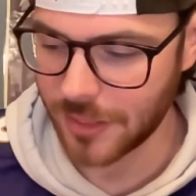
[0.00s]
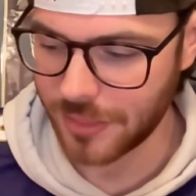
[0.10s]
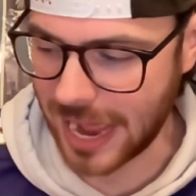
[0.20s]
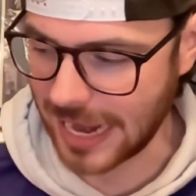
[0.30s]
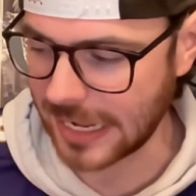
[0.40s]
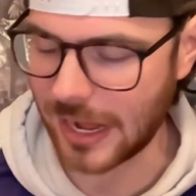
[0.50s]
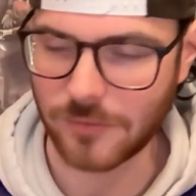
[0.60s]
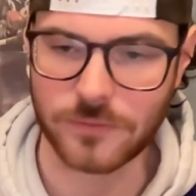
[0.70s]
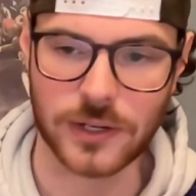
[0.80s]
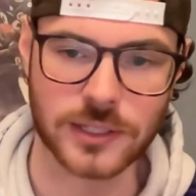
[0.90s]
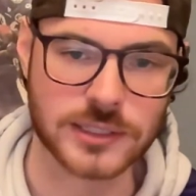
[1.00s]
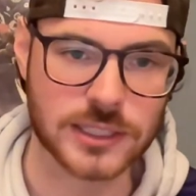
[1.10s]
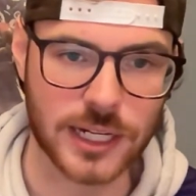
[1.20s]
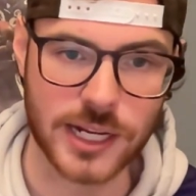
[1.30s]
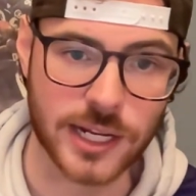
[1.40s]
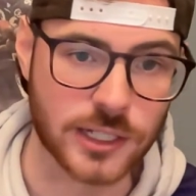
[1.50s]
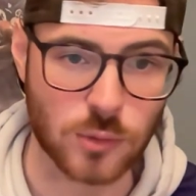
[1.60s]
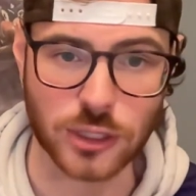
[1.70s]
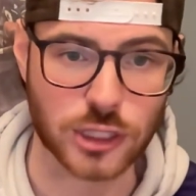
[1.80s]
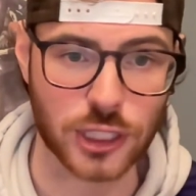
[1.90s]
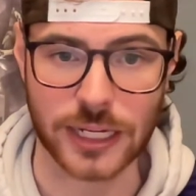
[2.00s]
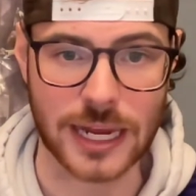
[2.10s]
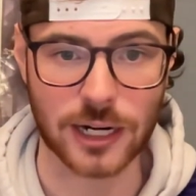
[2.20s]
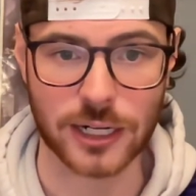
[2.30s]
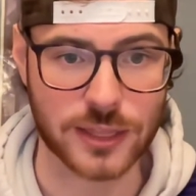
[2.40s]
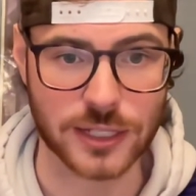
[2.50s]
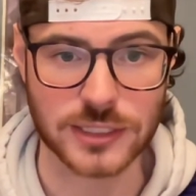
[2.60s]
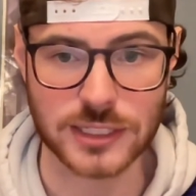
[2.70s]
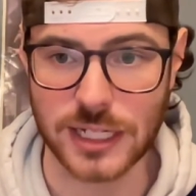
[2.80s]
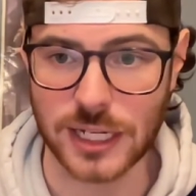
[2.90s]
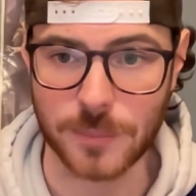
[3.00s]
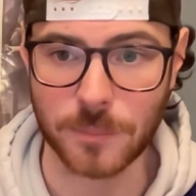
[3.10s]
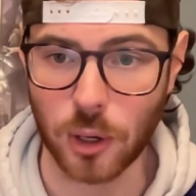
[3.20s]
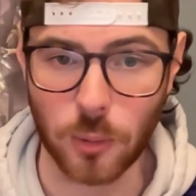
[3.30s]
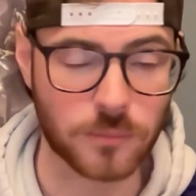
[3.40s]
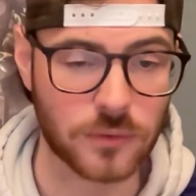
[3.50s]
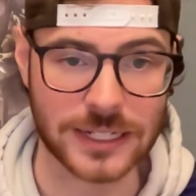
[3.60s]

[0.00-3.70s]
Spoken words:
That confidence is what's going to carry this team, hopefully